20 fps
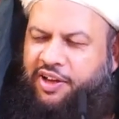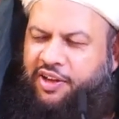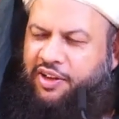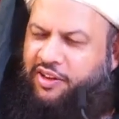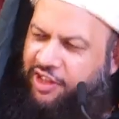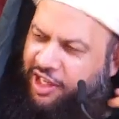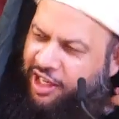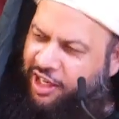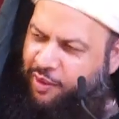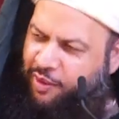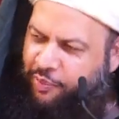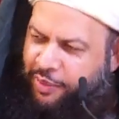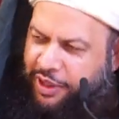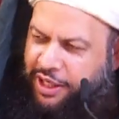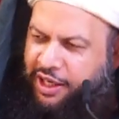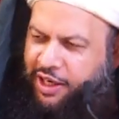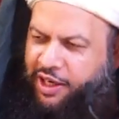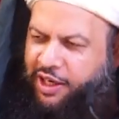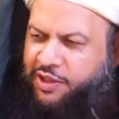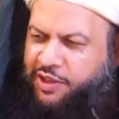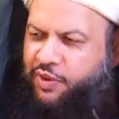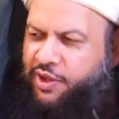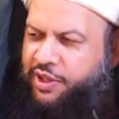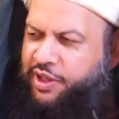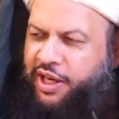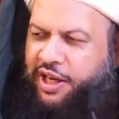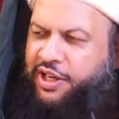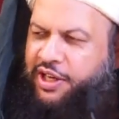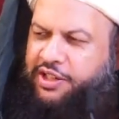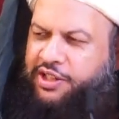their beards or
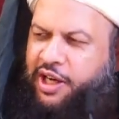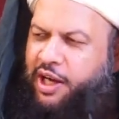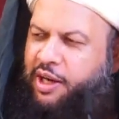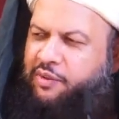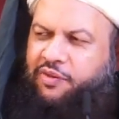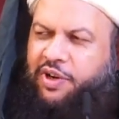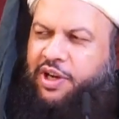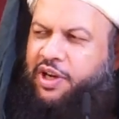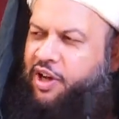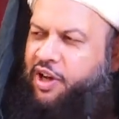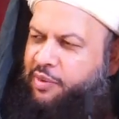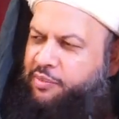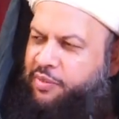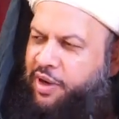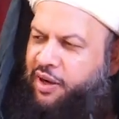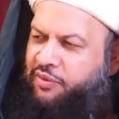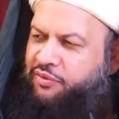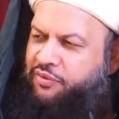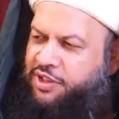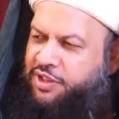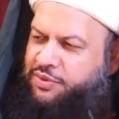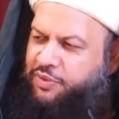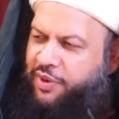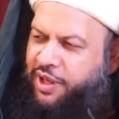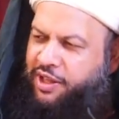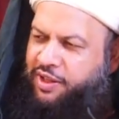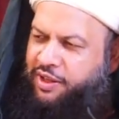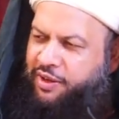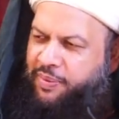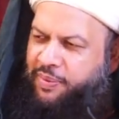their hijab will come off as
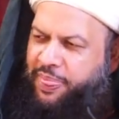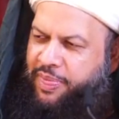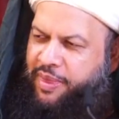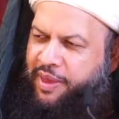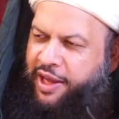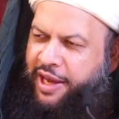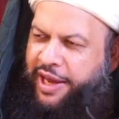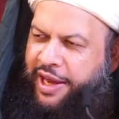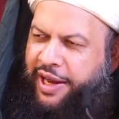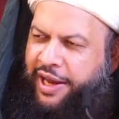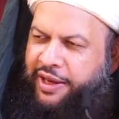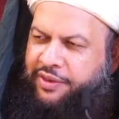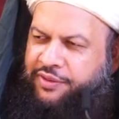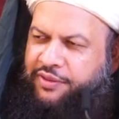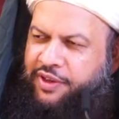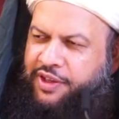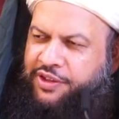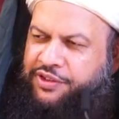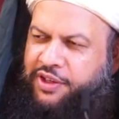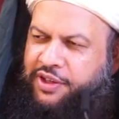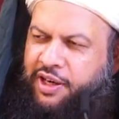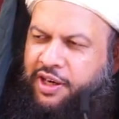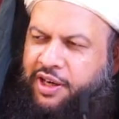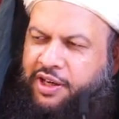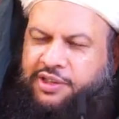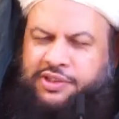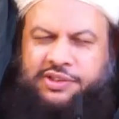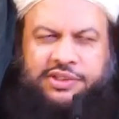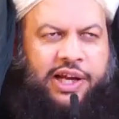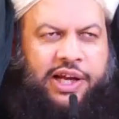well, and
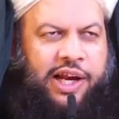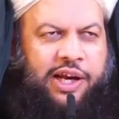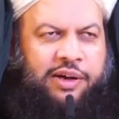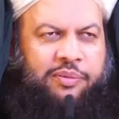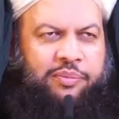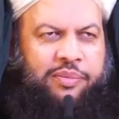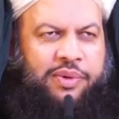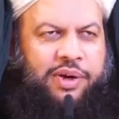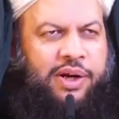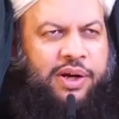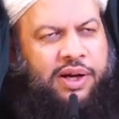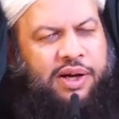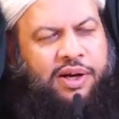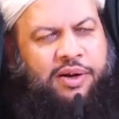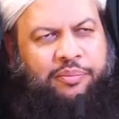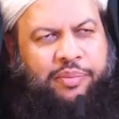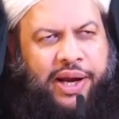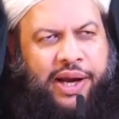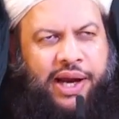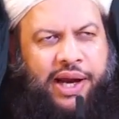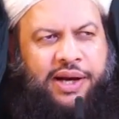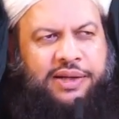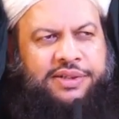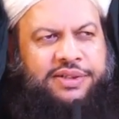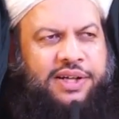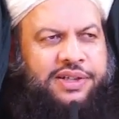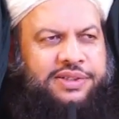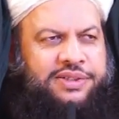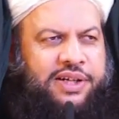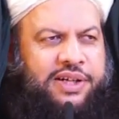shirts and pants
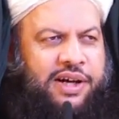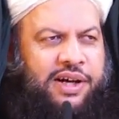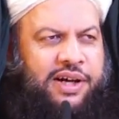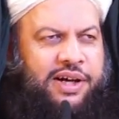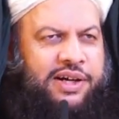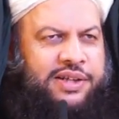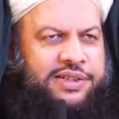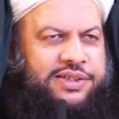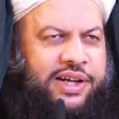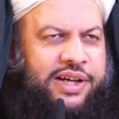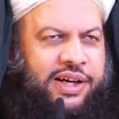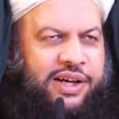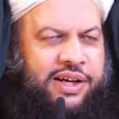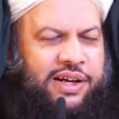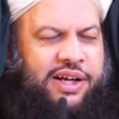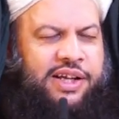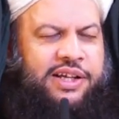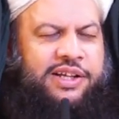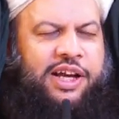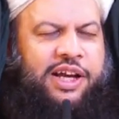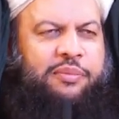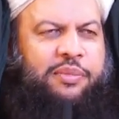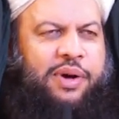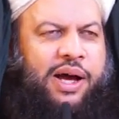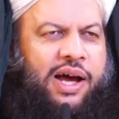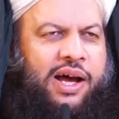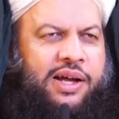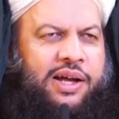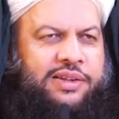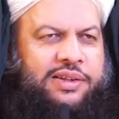and skirts and
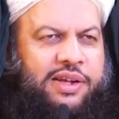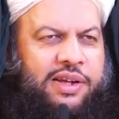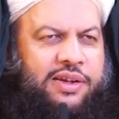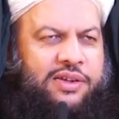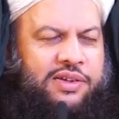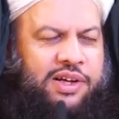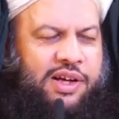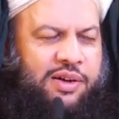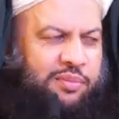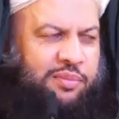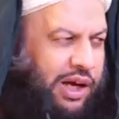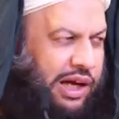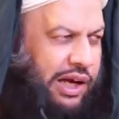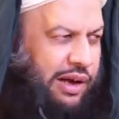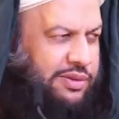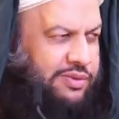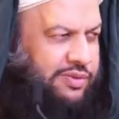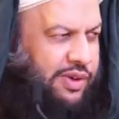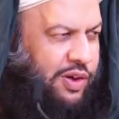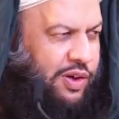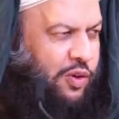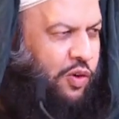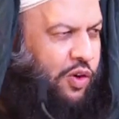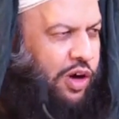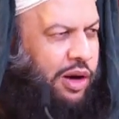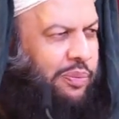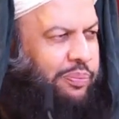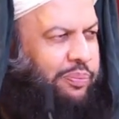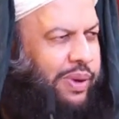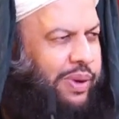hijabat and jilbabs will go
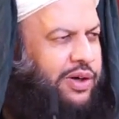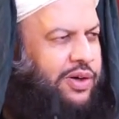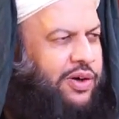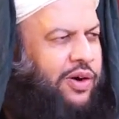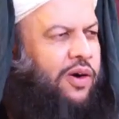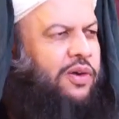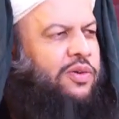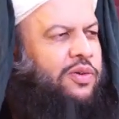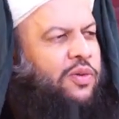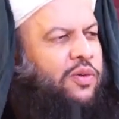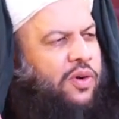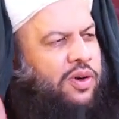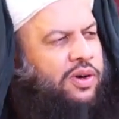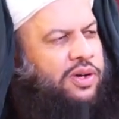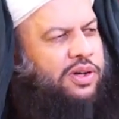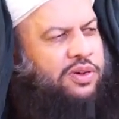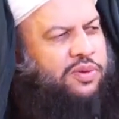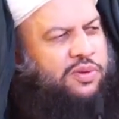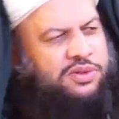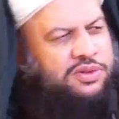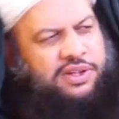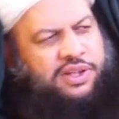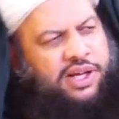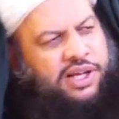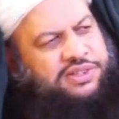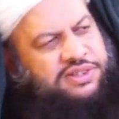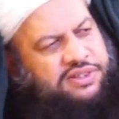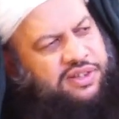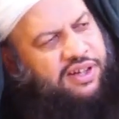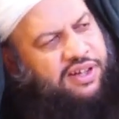up and down according to. So
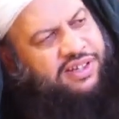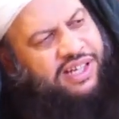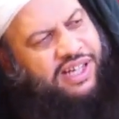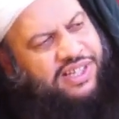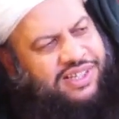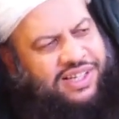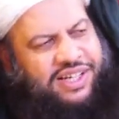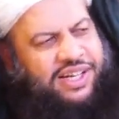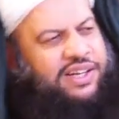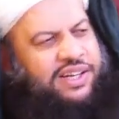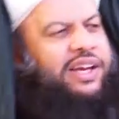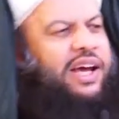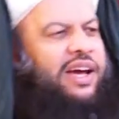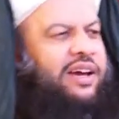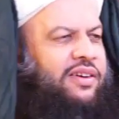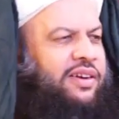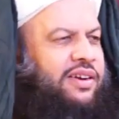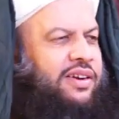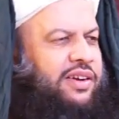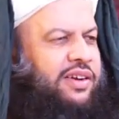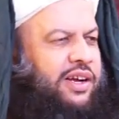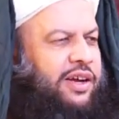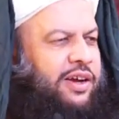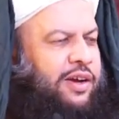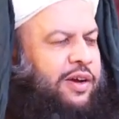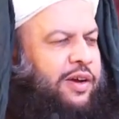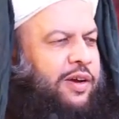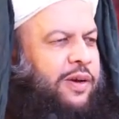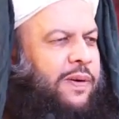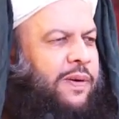that's not actually
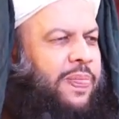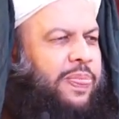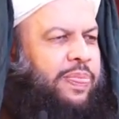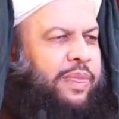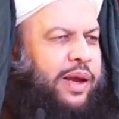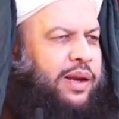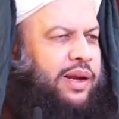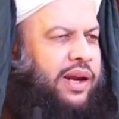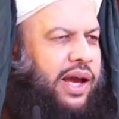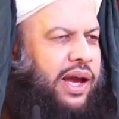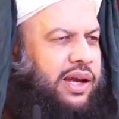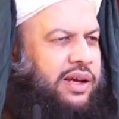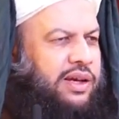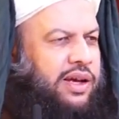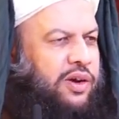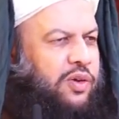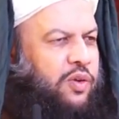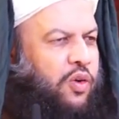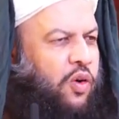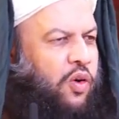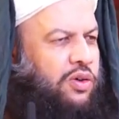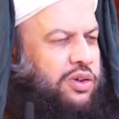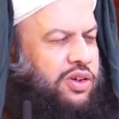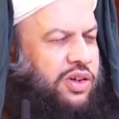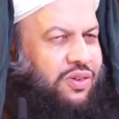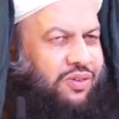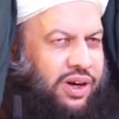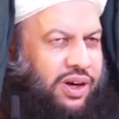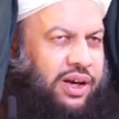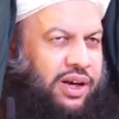integrity that like a goat,
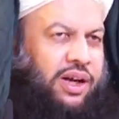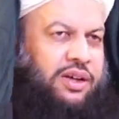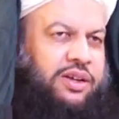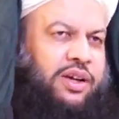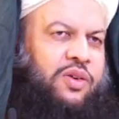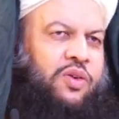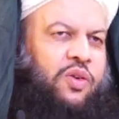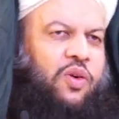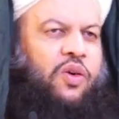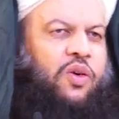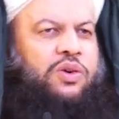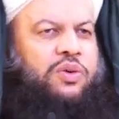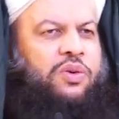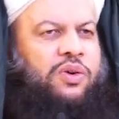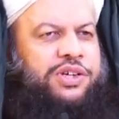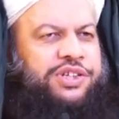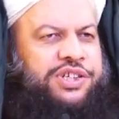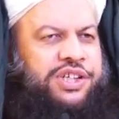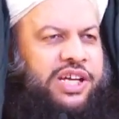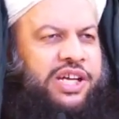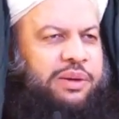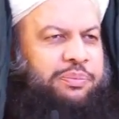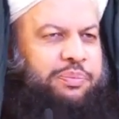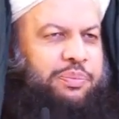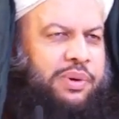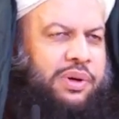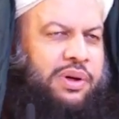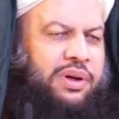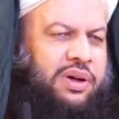you are not a goat or sheep.